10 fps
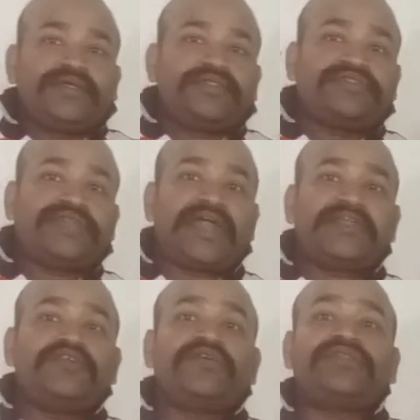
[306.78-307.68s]

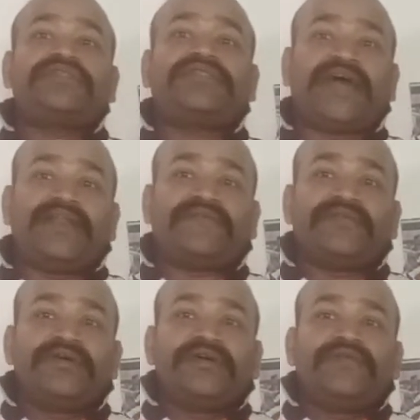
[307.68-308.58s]
Set yourself
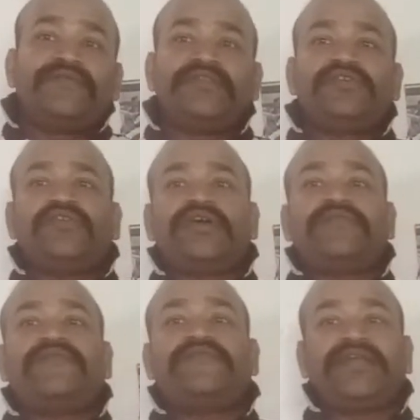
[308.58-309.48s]
with your
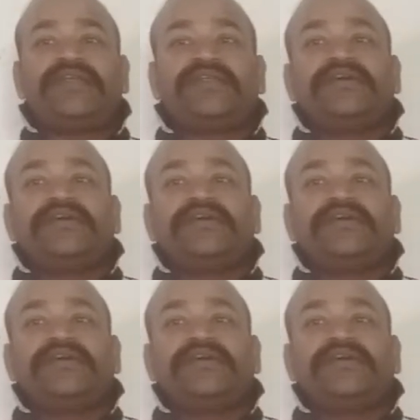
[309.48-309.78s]
feet